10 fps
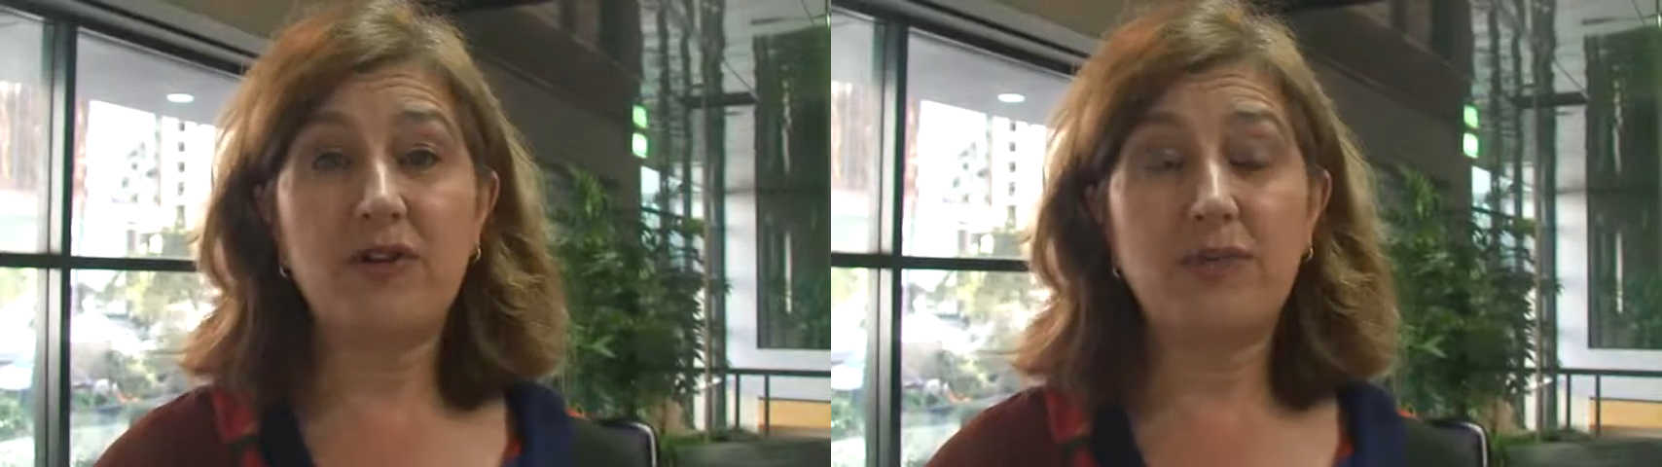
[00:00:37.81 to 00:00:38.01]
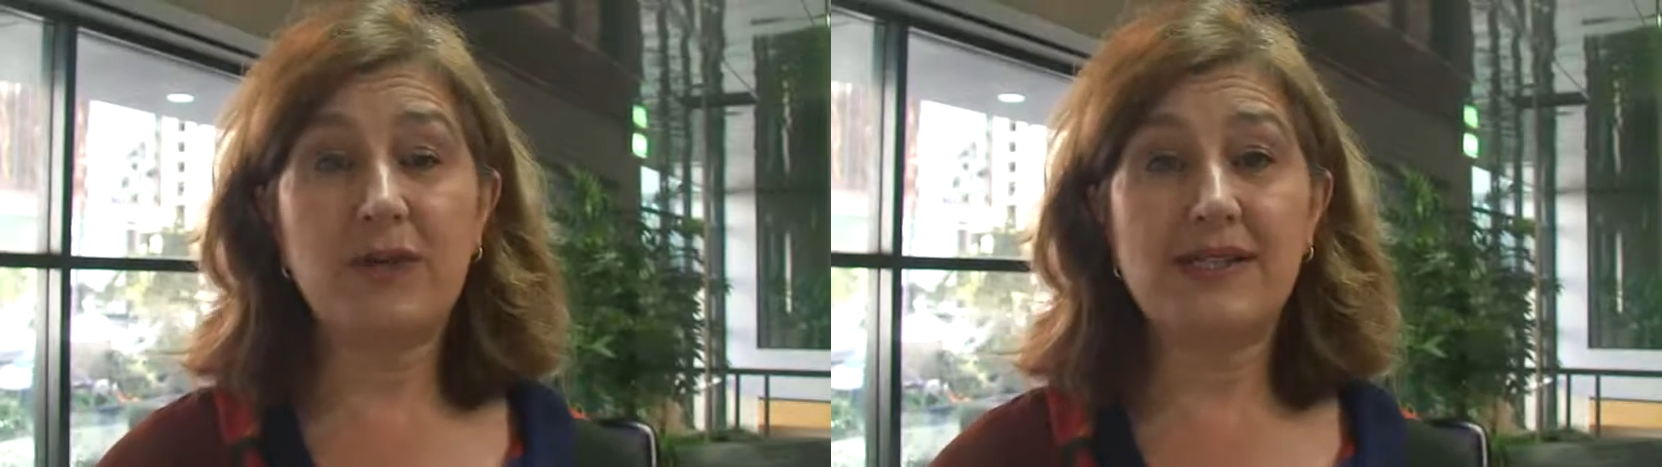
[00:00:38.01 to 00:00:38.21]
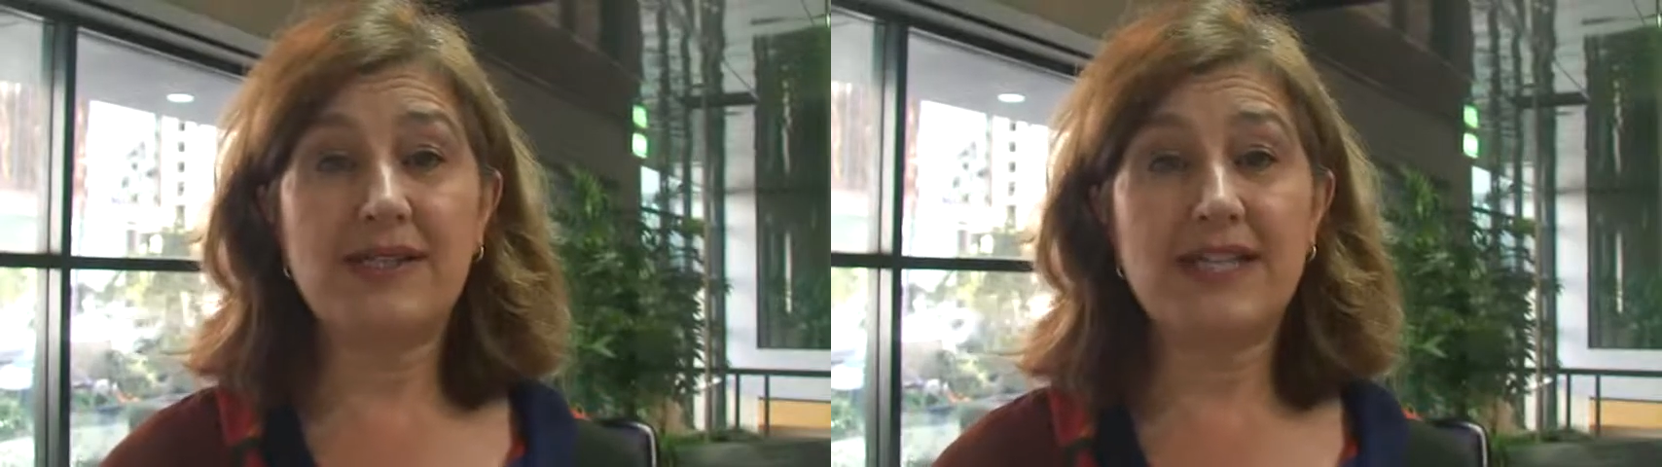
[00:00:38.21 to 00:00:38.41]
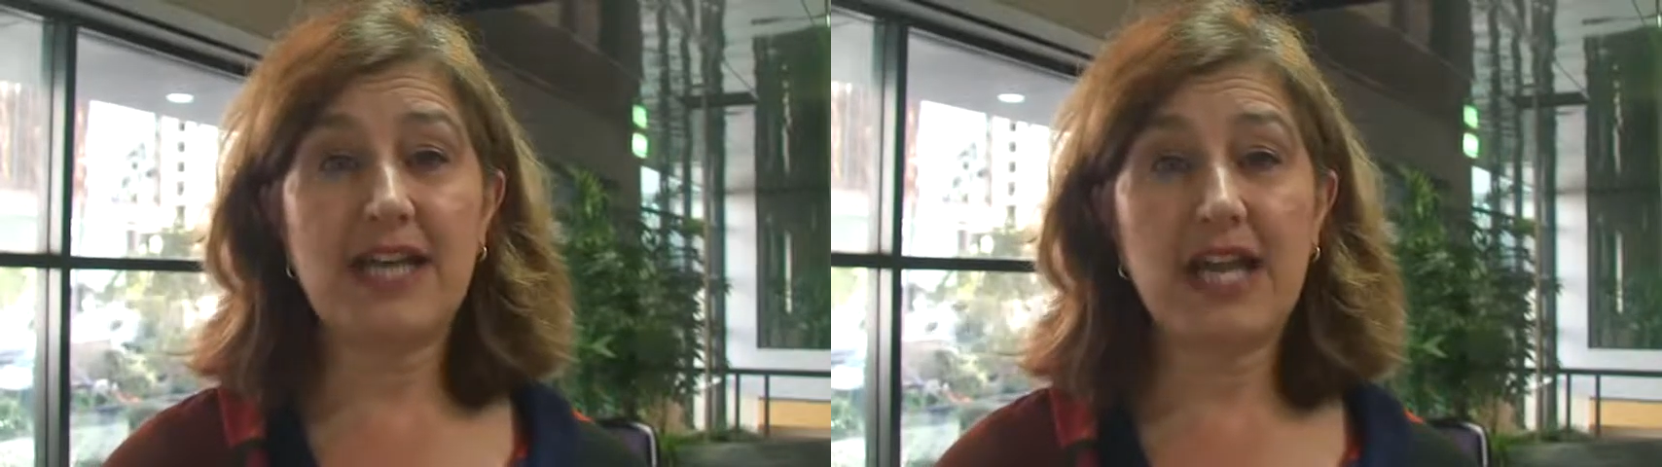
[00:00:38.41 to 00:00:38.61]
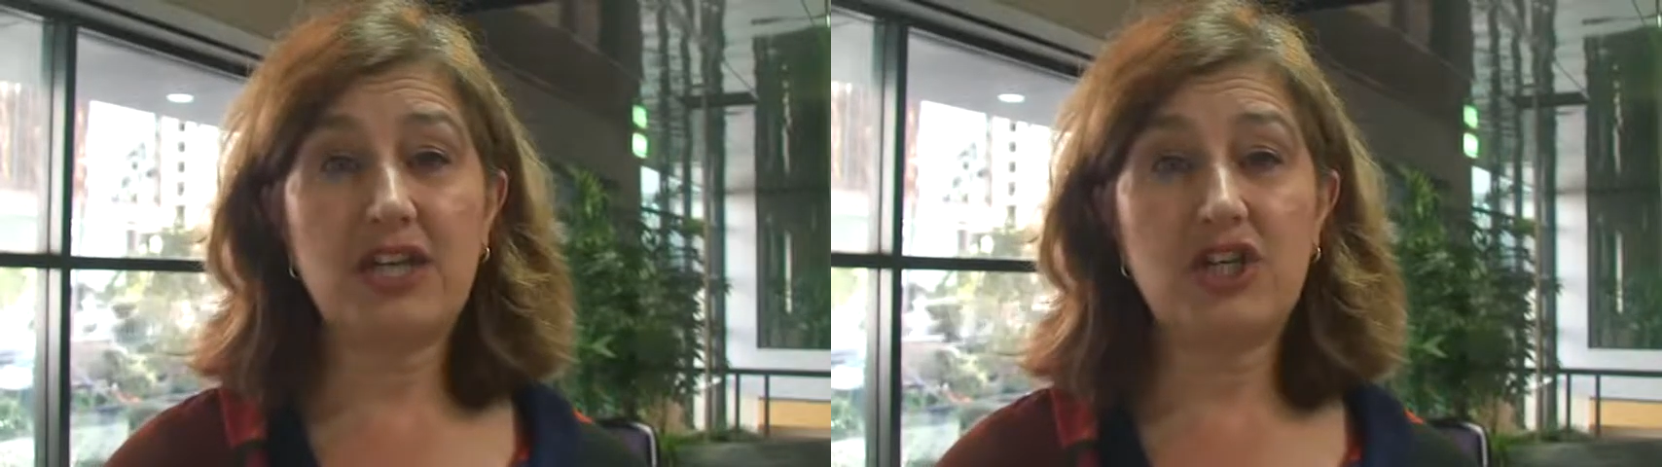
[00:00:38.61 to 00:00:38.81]
your
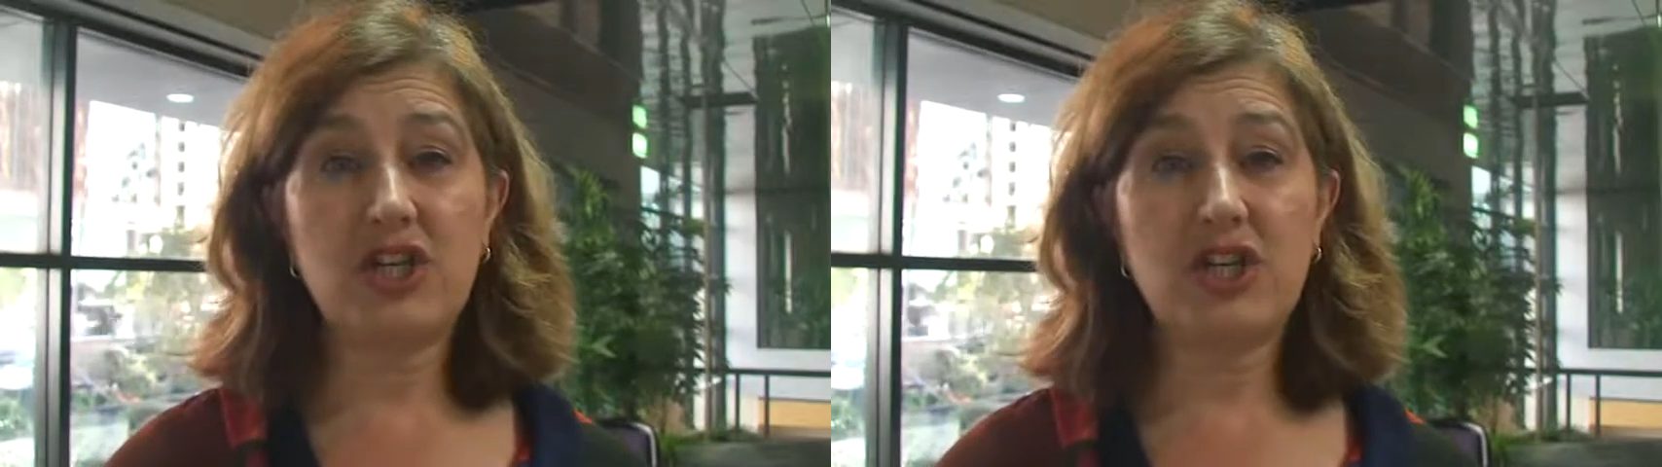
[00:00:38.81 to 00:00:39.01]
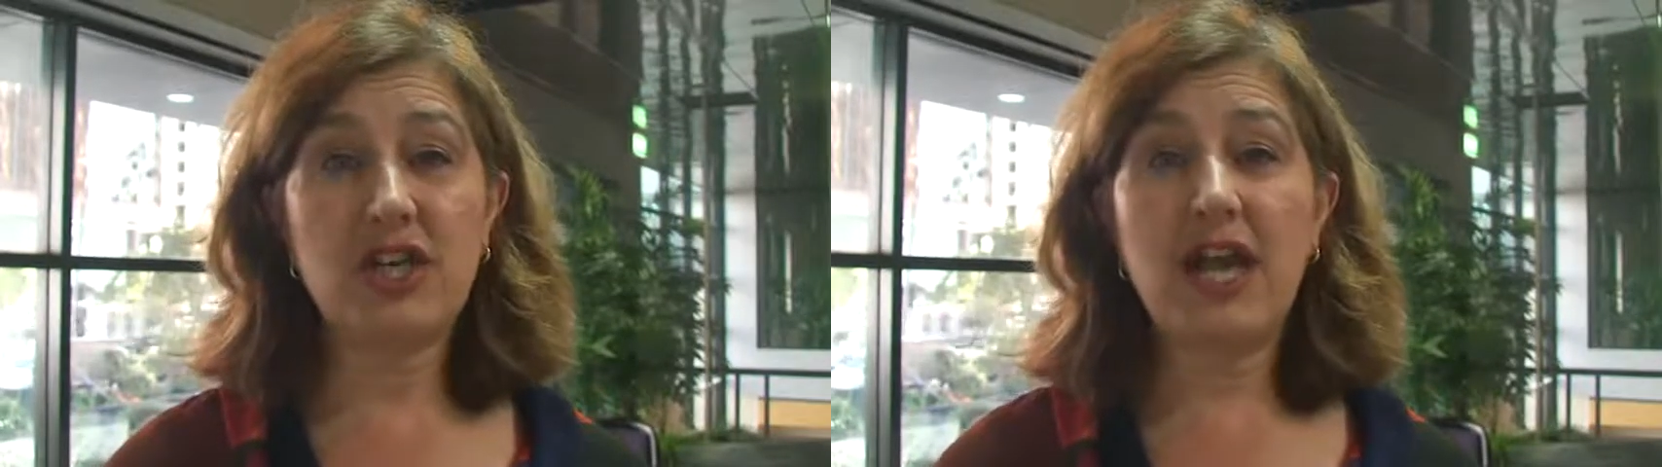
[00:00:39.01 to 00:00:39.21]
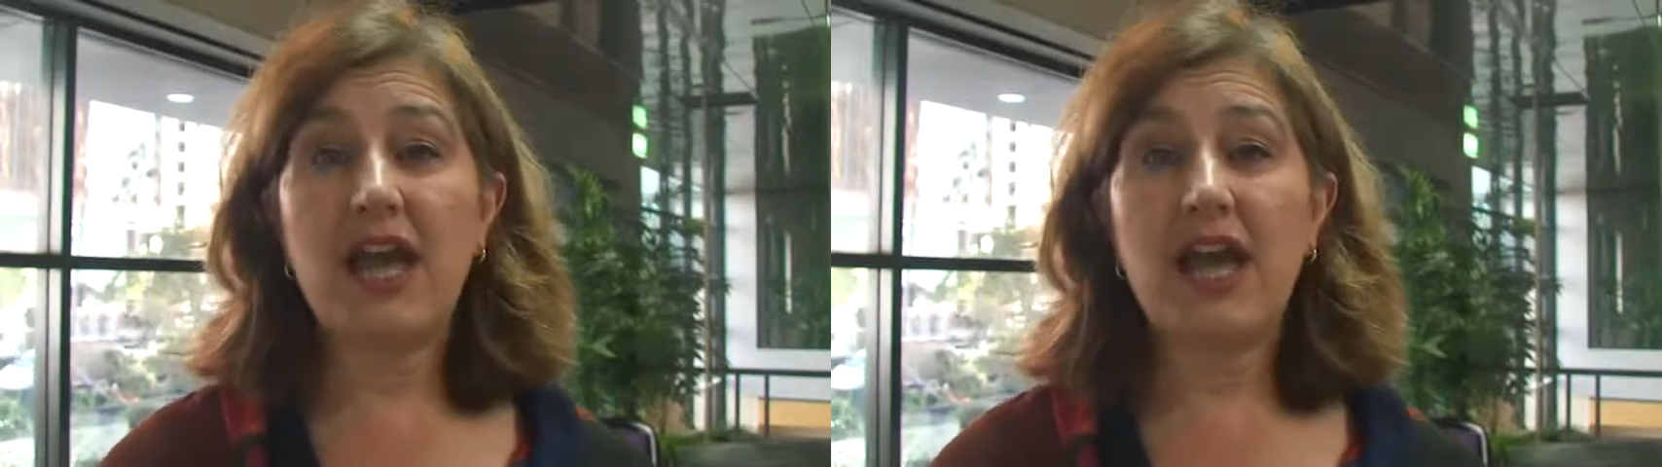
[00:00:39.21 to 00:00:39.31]
presentation,